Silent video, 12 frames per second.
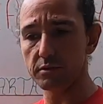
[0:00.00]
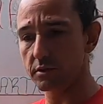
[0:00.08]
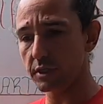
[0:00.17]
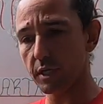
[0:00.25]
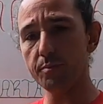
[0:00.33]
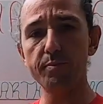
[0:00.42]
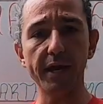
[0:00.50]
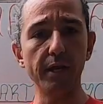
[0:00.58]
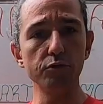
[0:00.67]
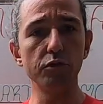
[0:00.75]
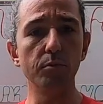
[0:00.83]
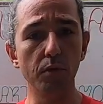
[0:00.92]

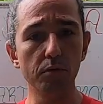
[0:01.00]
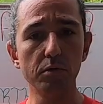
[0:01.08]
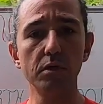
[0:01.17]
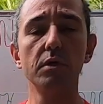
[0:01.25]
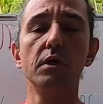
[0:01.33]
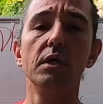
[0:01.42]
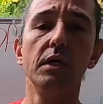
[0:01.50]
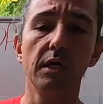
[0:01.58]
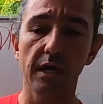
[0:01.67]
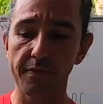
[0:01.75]
impenetrable. And